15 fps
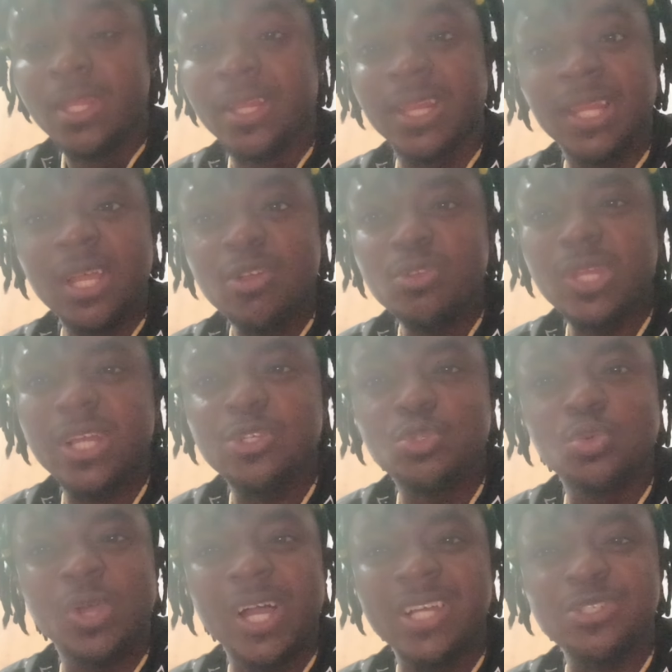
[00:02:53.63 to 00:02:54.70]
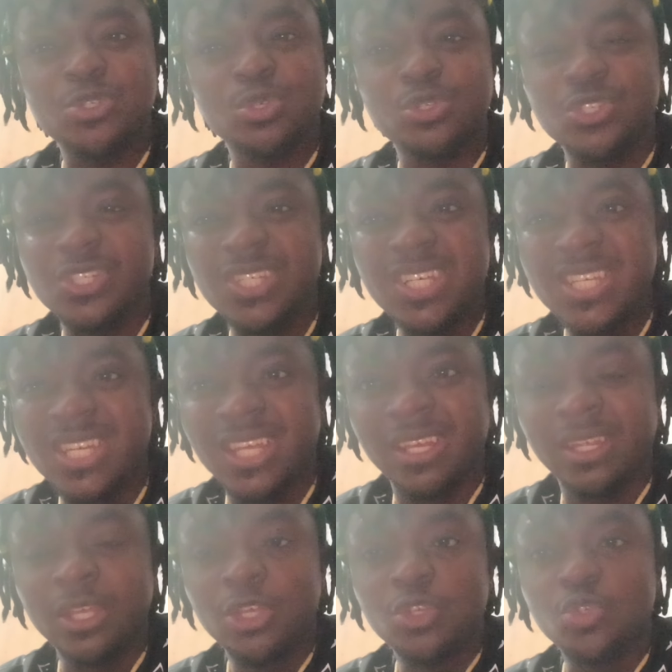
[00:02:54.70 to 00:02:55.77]
Now that you are
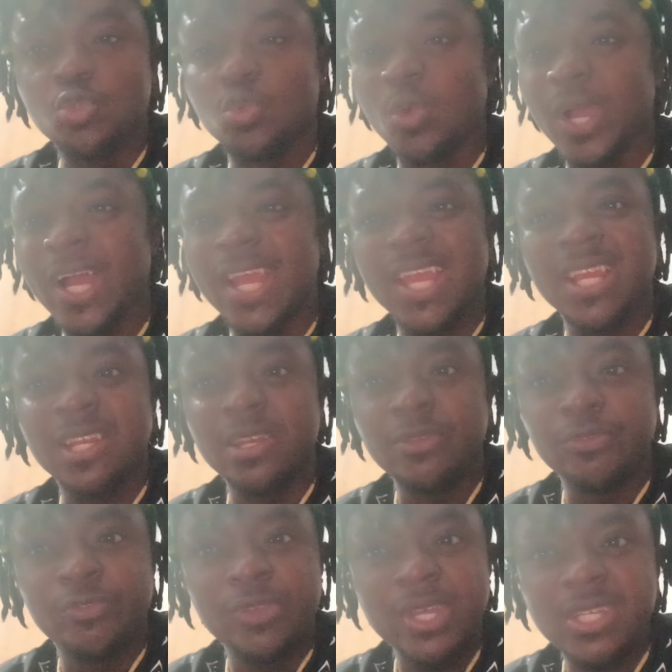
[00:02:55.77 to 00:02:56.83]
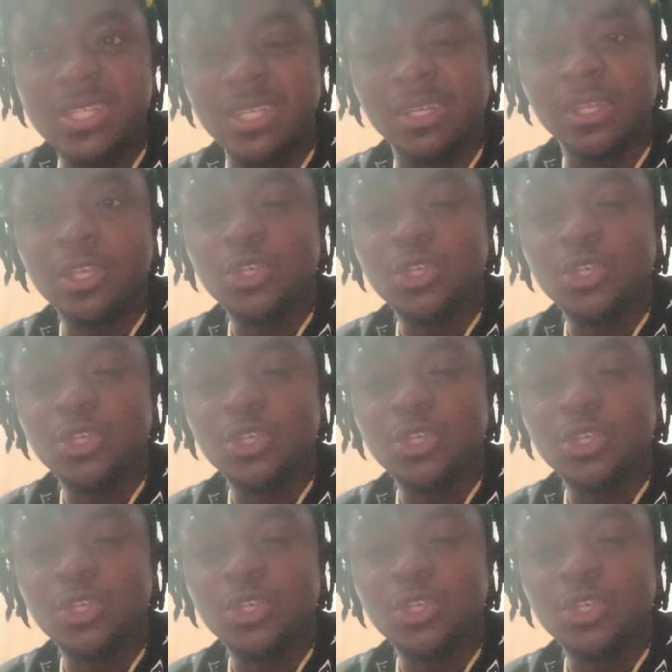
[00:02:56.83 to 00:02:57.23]
succeeding, you are elevating,